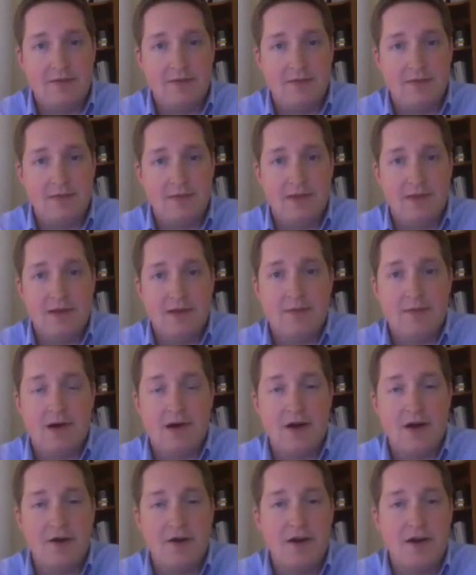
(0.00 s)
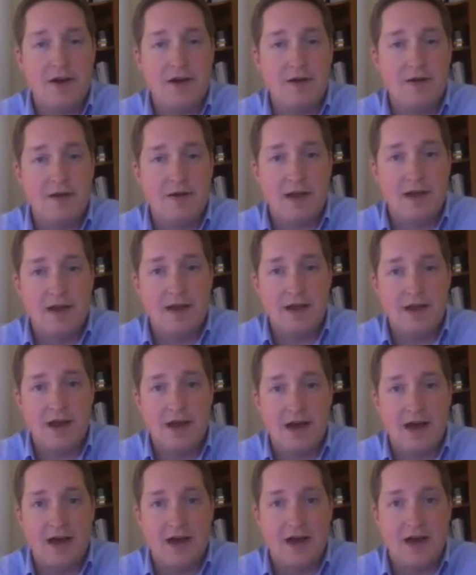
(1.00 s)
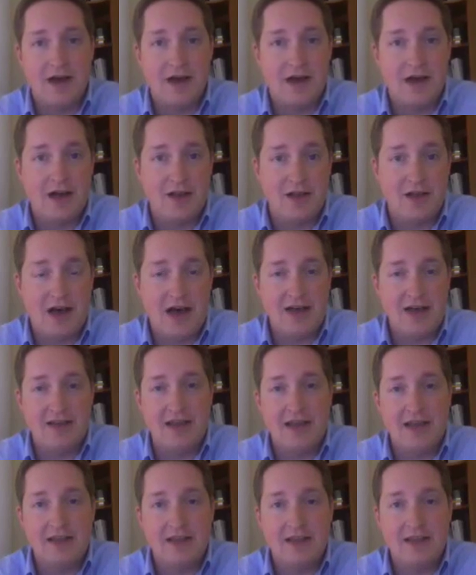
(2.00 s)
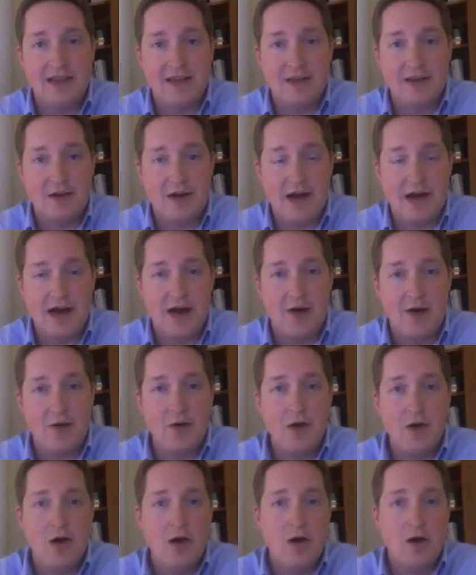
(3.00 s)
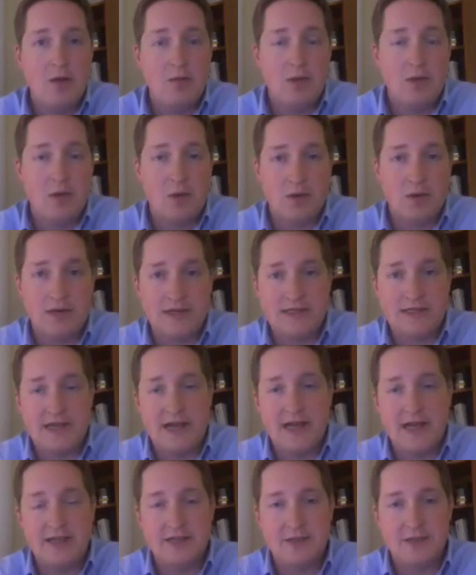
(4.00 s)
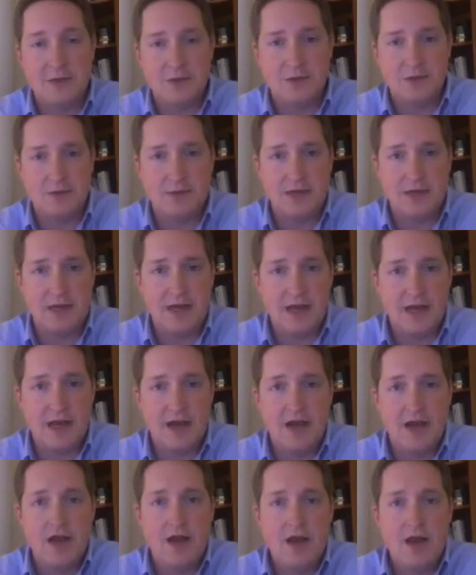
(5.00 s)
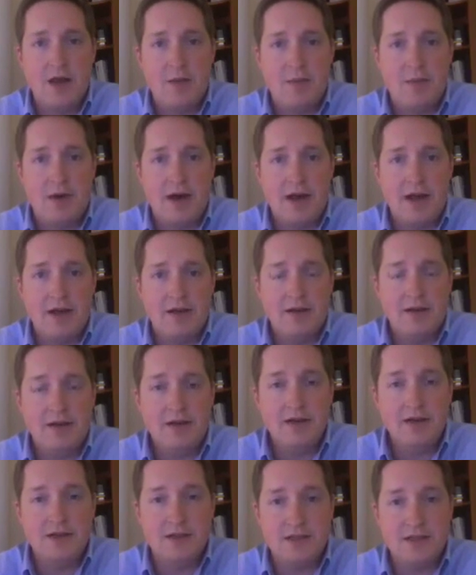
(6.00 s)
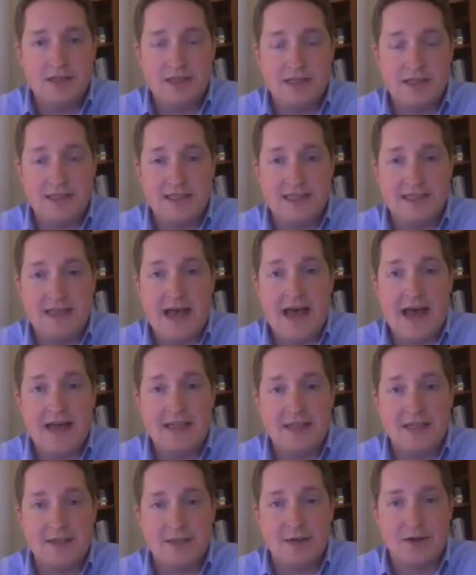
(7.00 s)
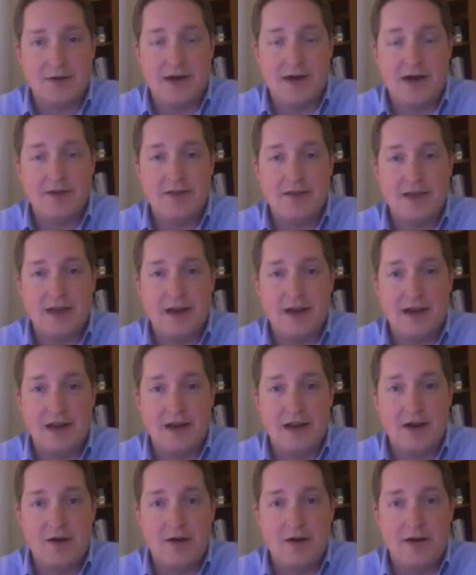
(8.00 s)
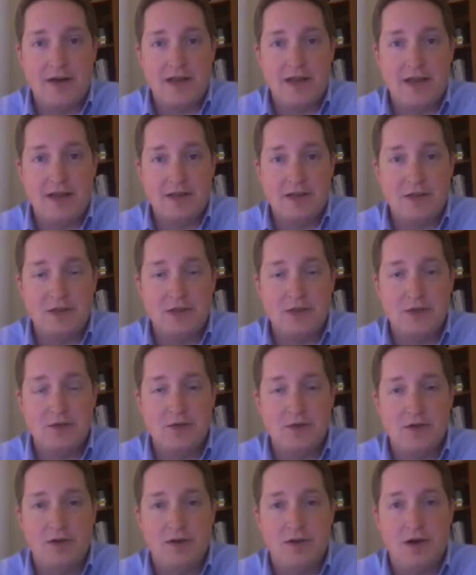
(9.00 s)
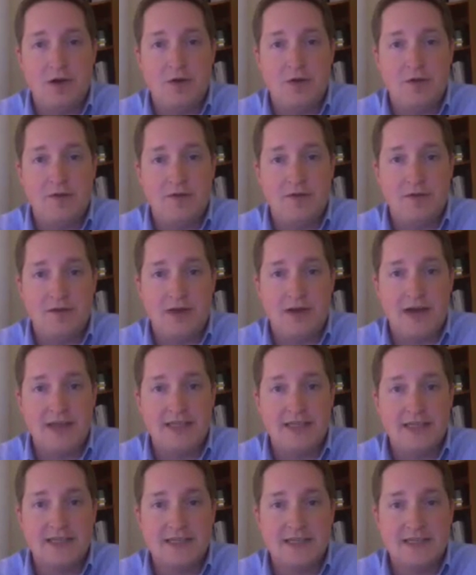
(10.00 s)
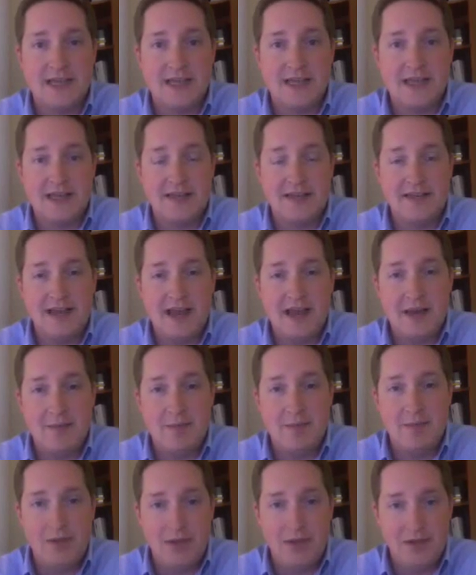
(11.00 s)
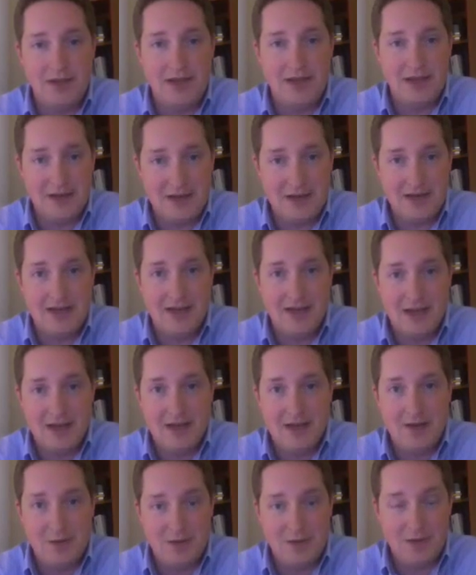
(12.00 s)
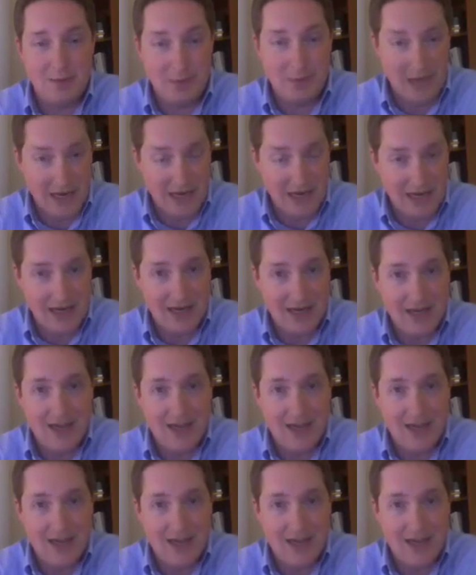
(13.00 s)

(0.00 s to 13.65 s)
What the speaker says: been pondering a lot lately, and how mobile can tie into social media. But just a stat to throw out there, in June alone, Verizon said that 10 billion with a B